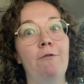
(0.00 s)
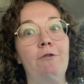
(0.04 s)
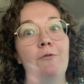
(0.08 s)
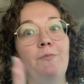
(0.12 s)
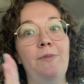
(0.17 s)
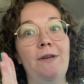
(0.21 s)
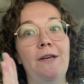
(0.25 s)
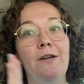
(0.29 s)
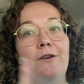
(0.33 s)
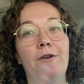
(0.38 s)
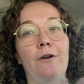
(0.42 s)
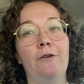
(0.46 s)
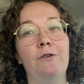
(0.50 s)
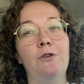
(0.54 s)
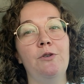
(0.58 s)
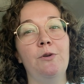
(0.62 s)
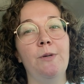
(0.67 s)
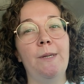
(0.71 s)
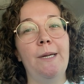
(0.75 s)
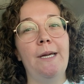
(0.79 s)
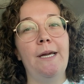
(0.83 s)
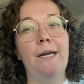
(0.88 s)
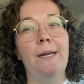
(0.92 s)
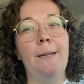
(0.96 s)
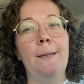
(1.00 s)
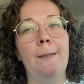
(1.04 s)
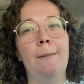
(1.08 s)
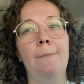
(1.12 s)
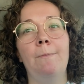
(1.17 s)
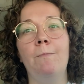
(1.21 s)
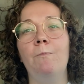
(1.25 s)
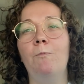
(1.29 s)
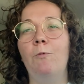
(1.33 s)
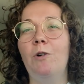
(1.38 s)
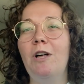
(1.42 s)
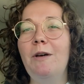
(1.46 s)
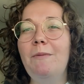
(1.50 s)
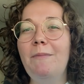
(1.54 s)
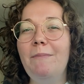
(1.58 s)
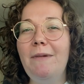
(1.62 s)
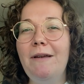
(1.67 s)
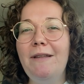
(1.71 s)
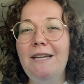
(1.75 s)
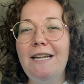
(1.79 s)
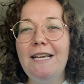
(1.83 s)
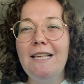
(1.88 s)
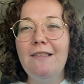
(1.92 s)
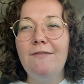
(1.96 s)
It'll be a grocery, what
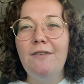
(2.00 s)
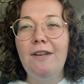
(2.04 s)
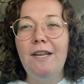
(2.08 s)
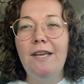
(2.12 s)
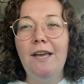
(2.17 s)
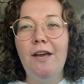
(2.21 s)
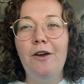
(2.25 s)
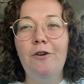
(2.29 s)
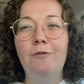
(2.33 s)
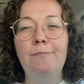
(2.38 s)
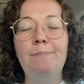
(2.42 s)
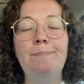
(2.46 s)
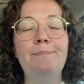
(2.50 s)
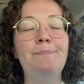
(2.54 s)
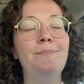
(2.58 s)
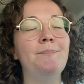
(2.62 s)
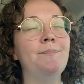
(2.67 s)
my next video?